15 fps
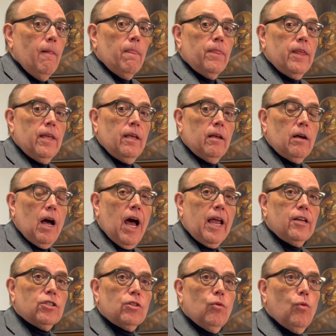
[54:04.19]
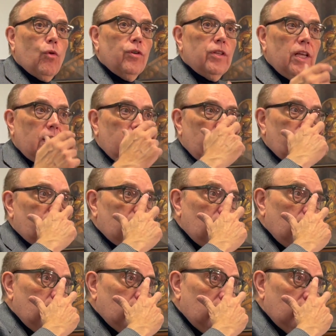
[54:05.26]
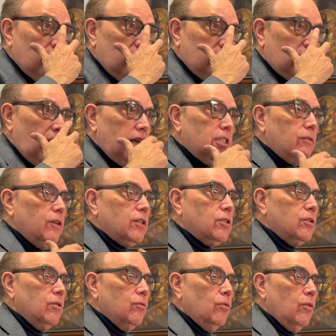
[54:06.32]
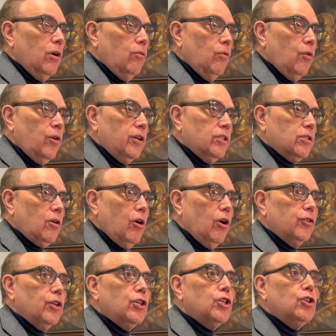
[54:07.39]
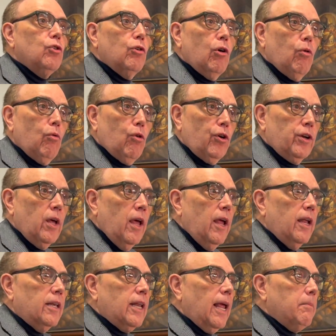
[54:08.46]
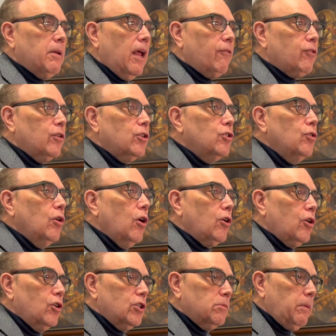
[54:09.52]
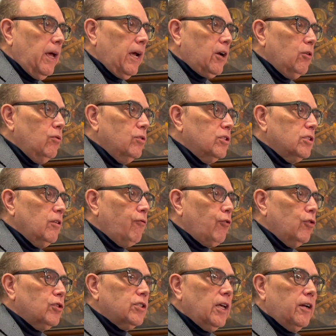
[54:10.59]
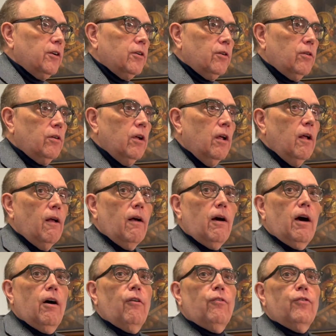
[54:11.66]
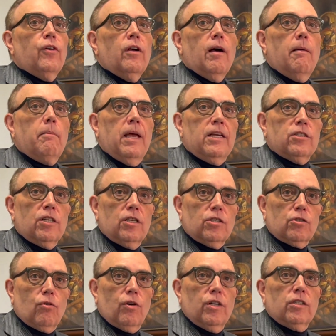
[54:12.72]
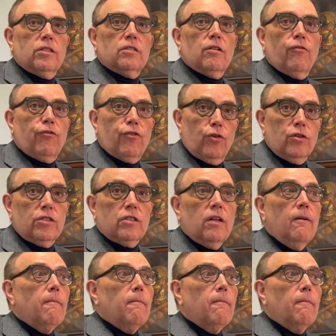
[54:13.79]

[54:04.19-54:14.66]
The highest award they give to the science fiction award is called the Hugo Award, named after Hugo Gernsback, who was the first editor of Amazing Stories, the first